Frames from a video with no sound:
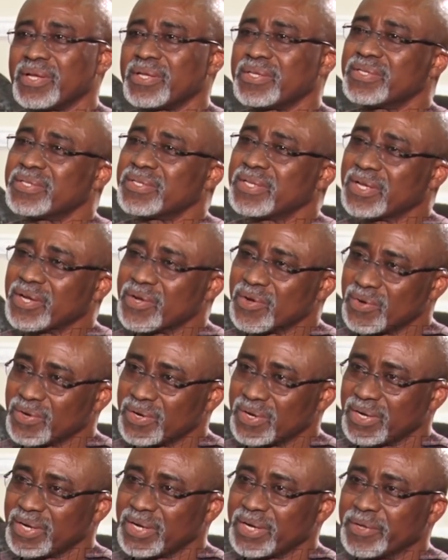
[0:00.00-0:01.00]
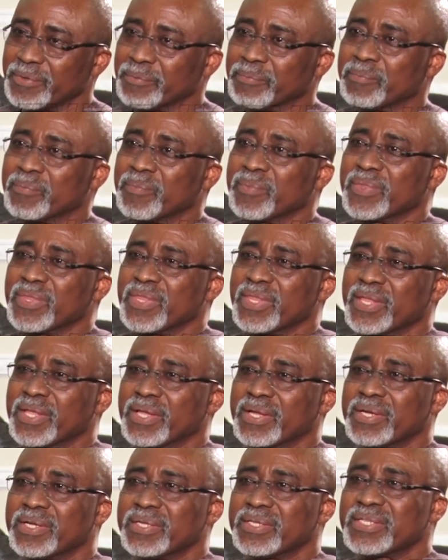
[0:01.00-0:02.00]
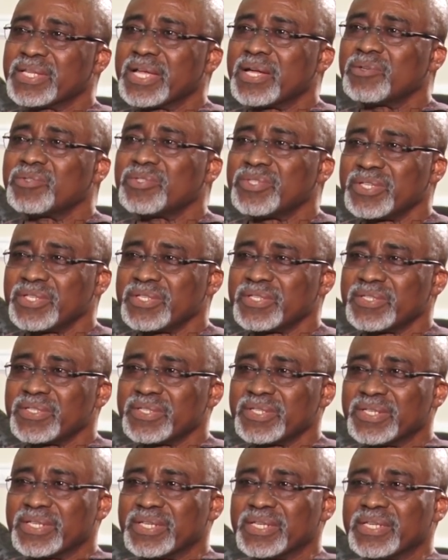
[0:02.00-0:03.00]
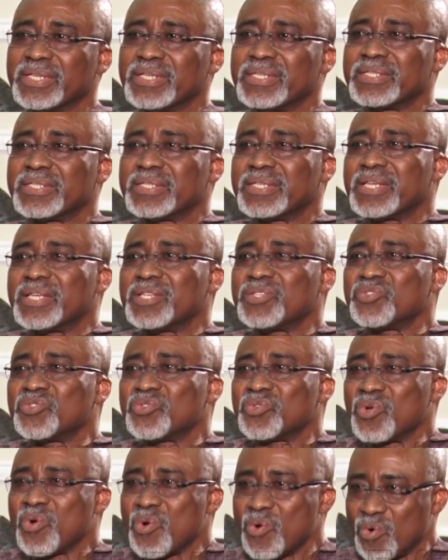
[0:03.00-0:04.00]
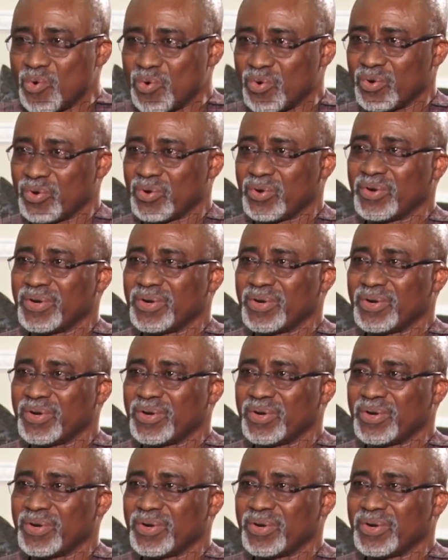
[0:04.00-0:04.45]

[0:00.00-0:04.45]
Secondly, the Southeast is a zone